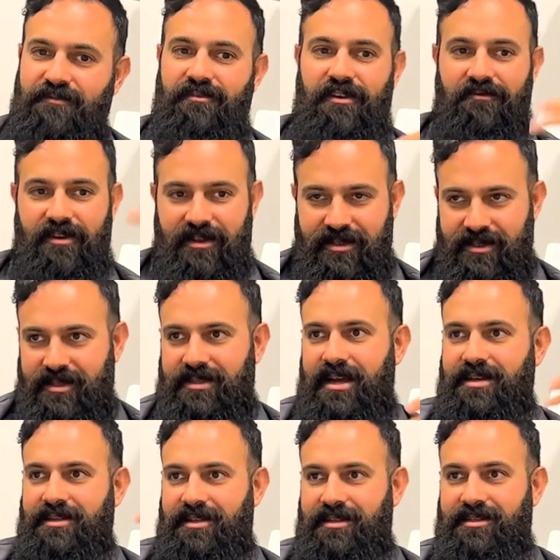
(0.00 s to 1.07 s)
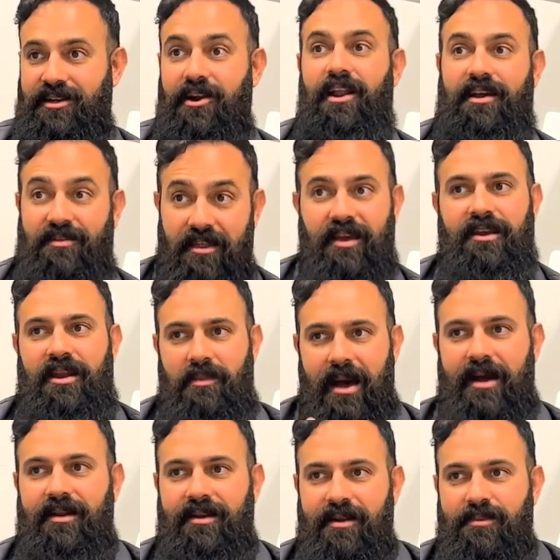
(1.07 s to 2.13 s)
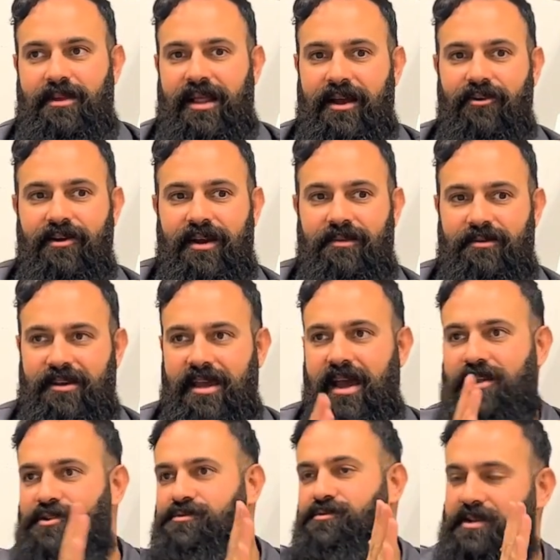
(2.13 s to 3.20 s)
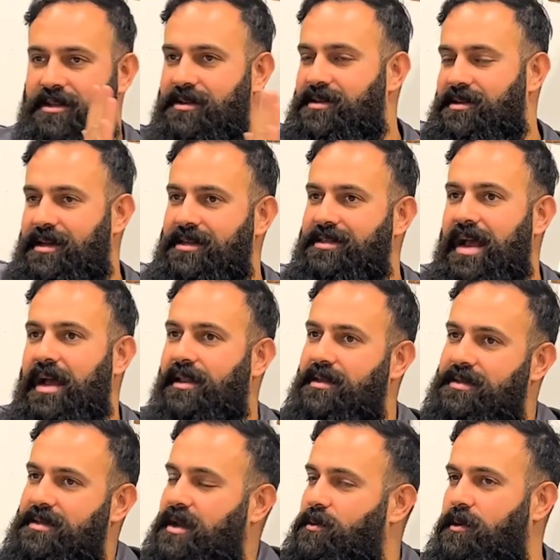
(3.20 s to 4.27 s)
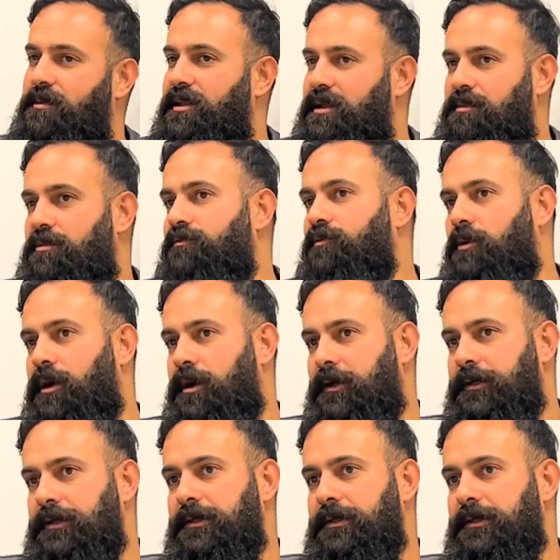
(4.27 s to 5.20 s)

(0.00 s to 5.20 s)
of Rivians and Teslas, they're like thinking about it and be like, okay, we can't do it exactly the same way we did before.